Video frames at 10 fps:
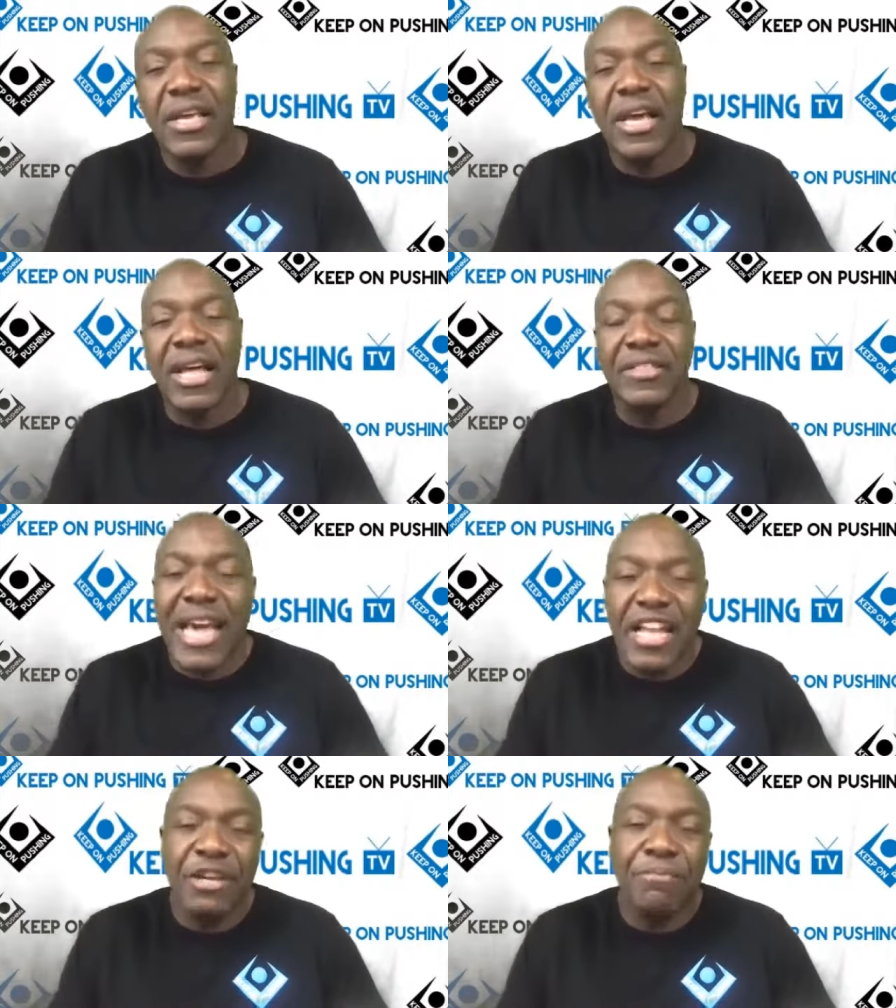And
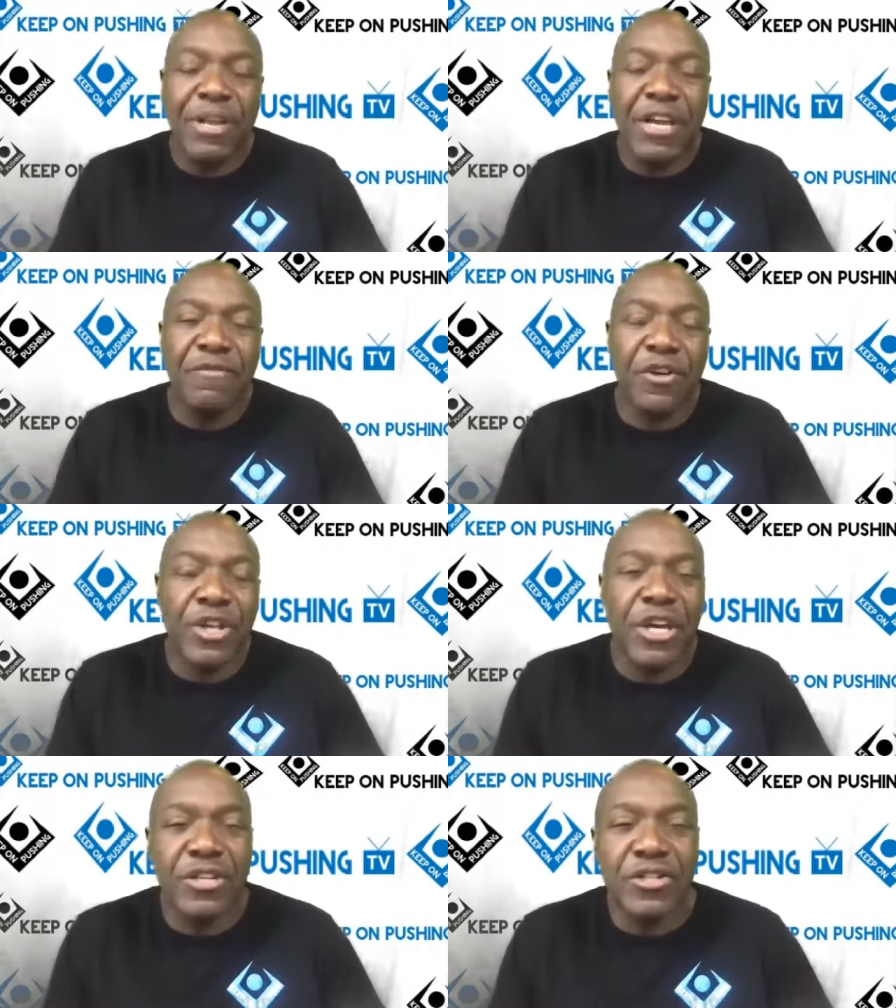then he played for
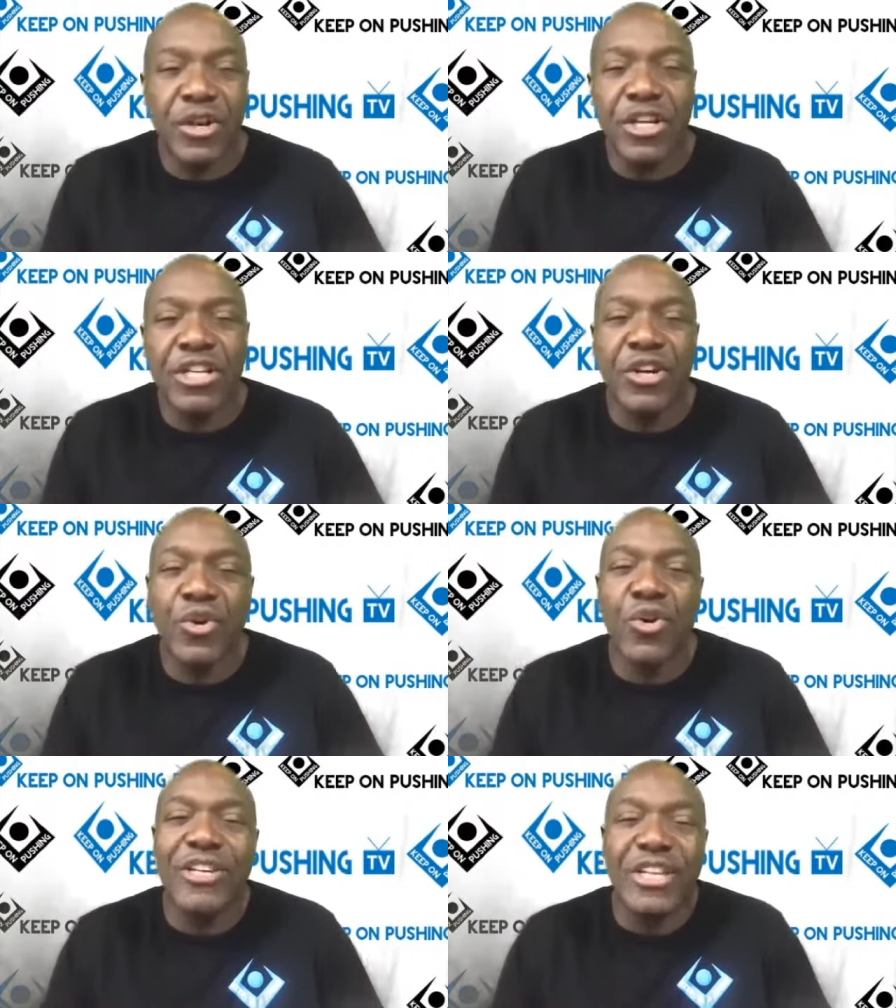the Toledo
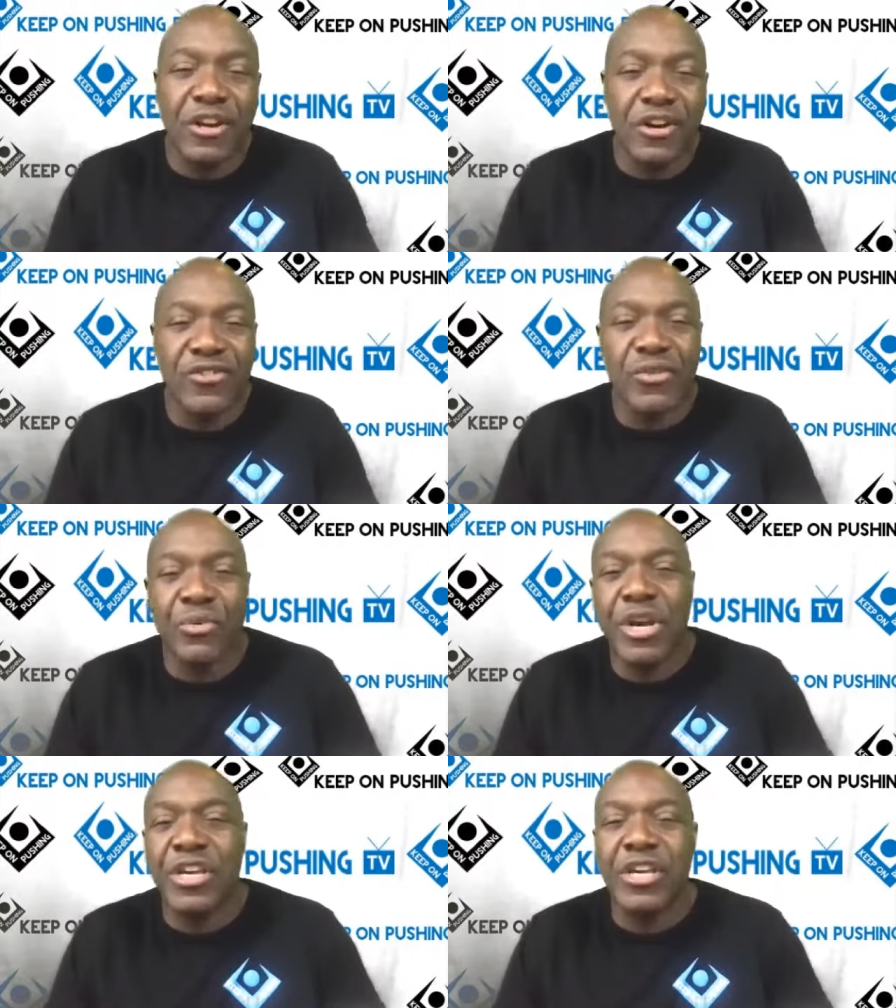Gold Diggers,
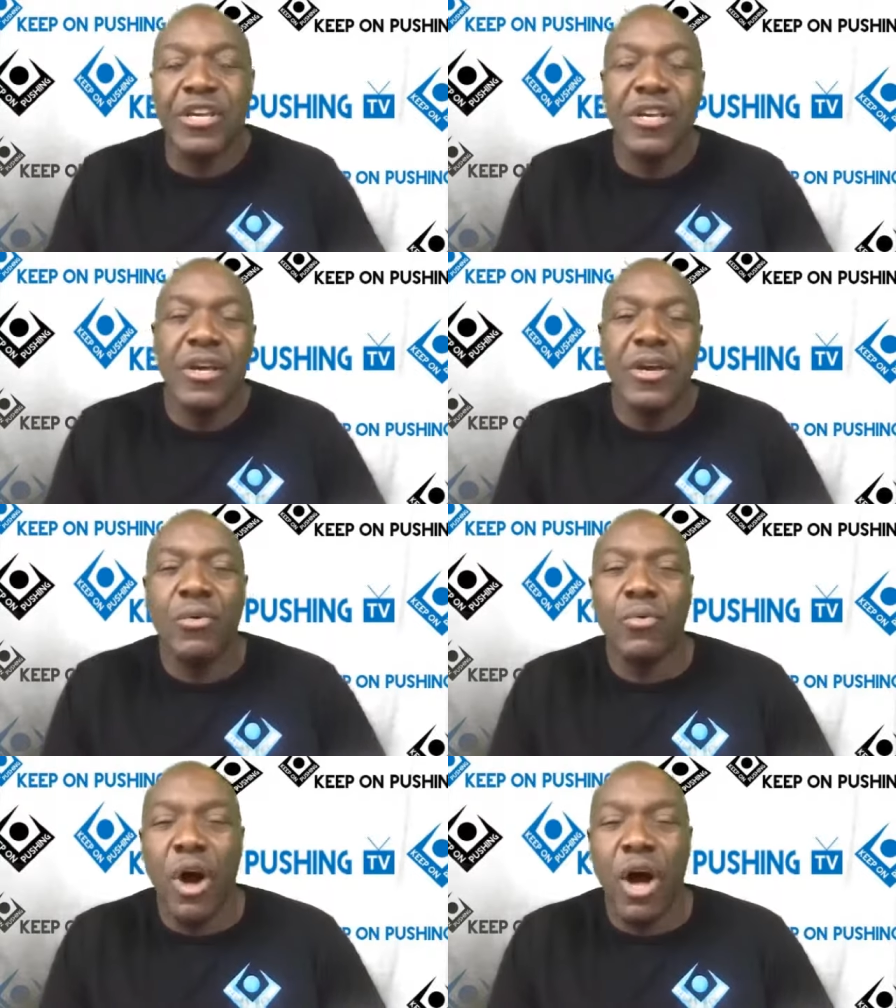where he
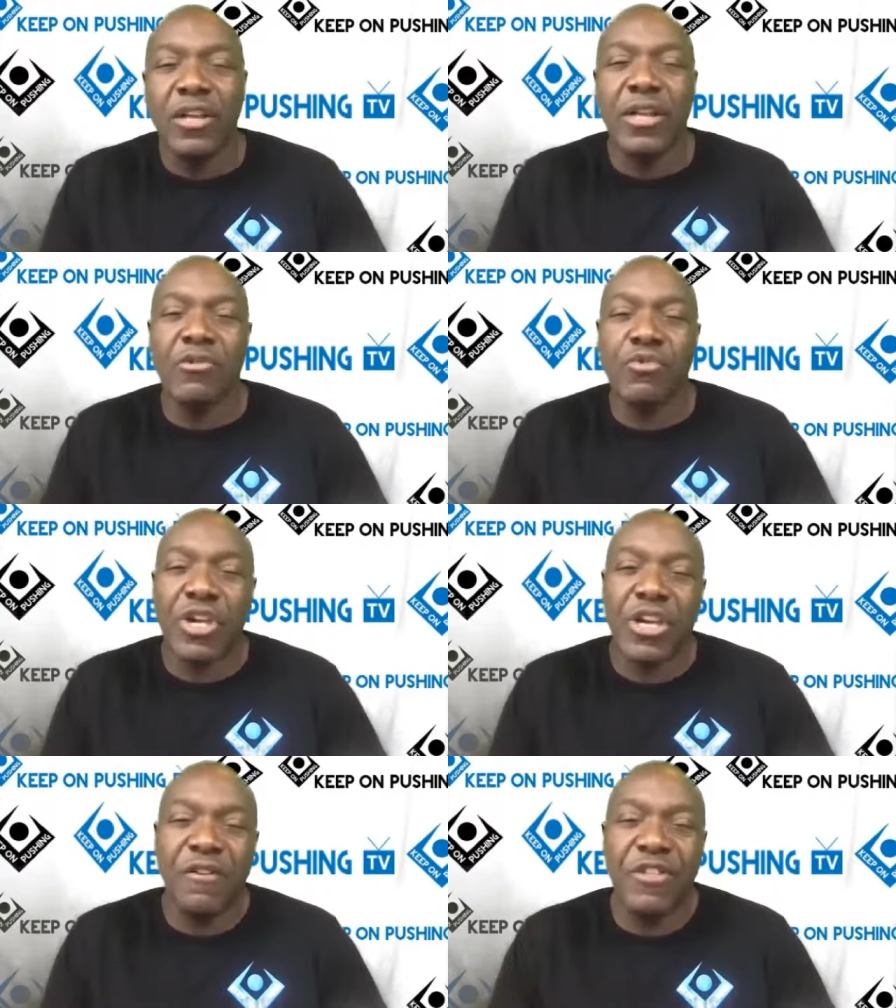won
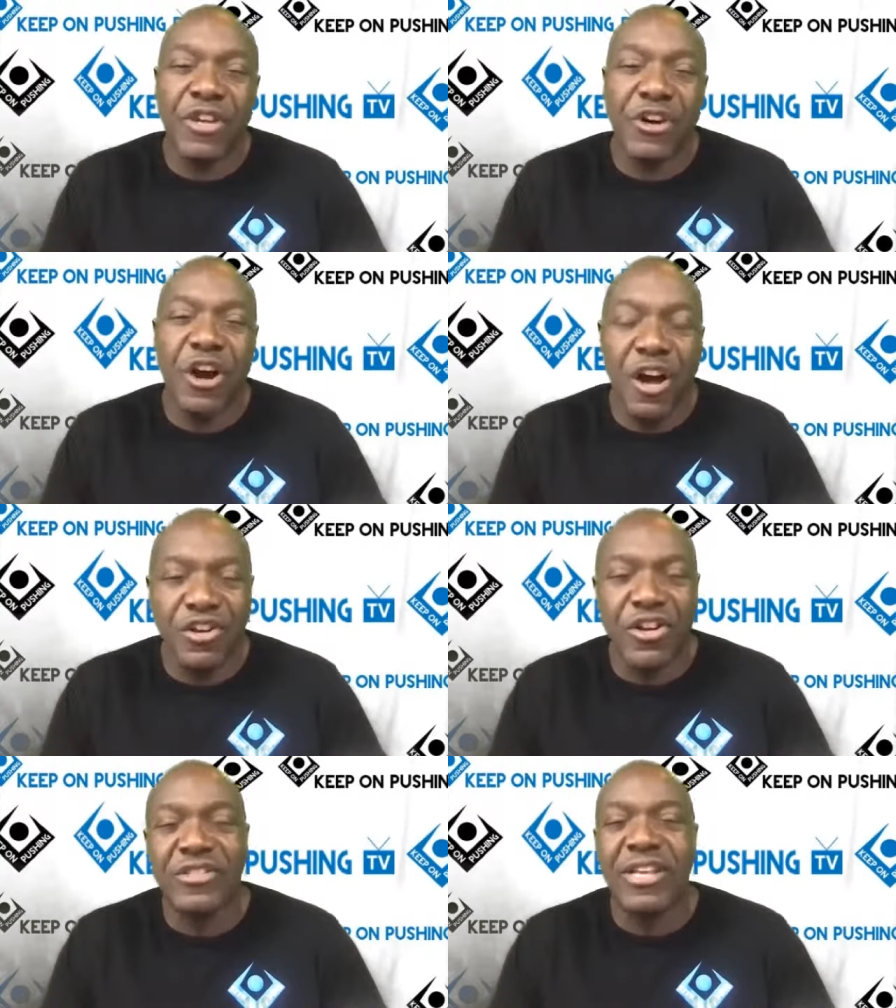Rookie of the Year
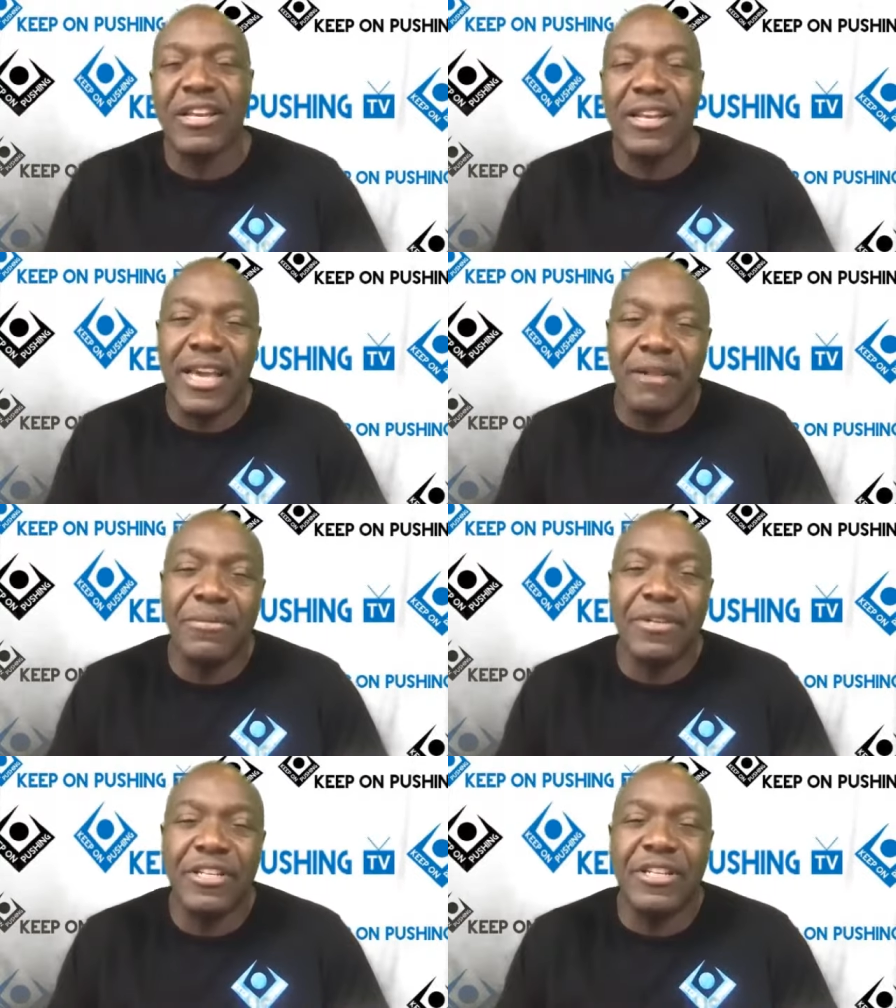honors and helped
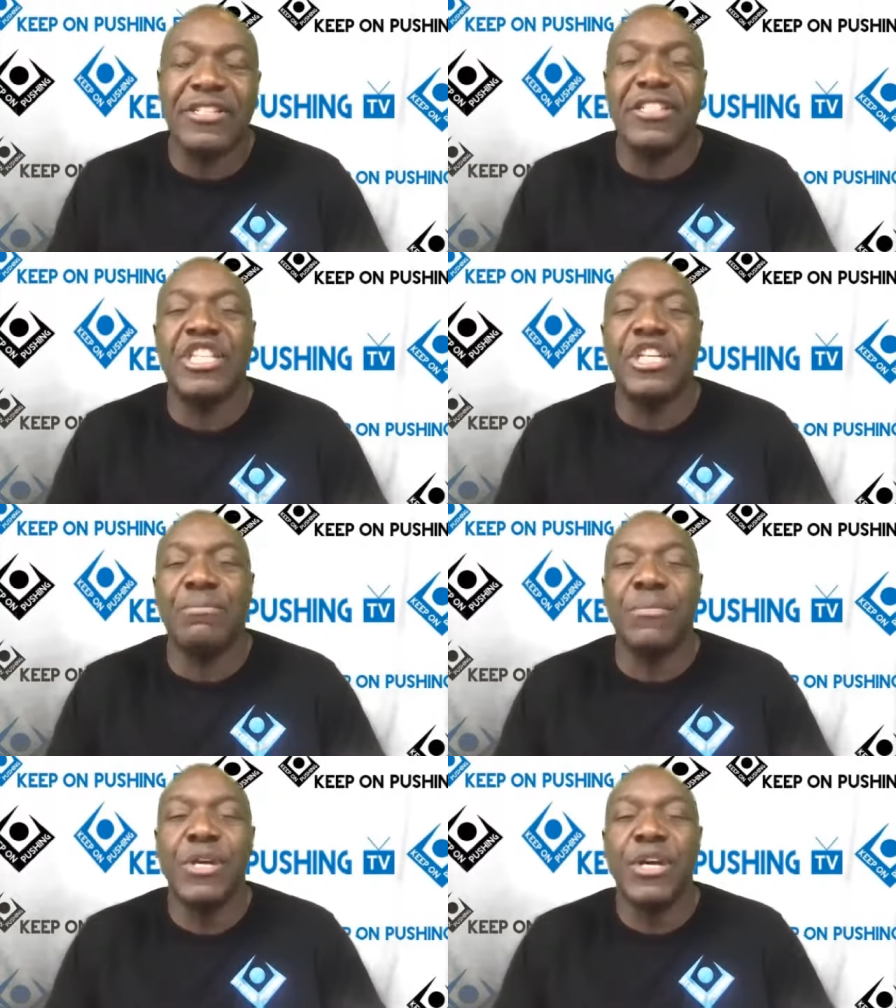lead his
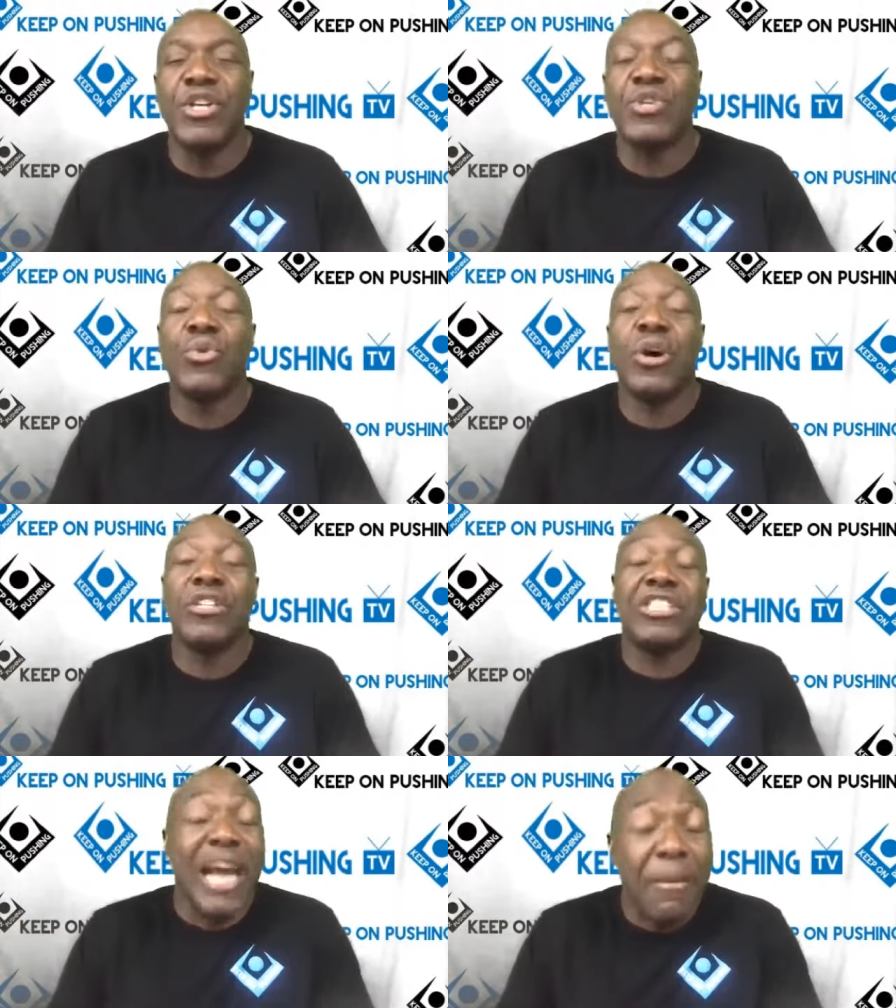team to a
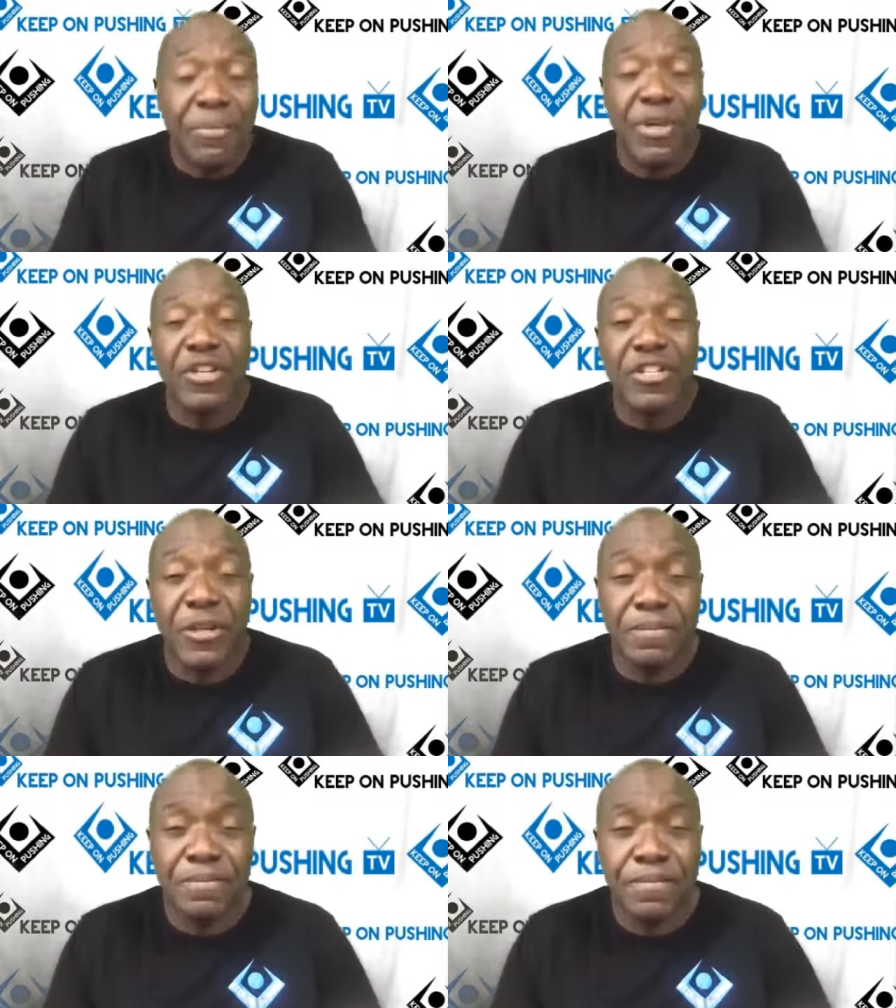championship.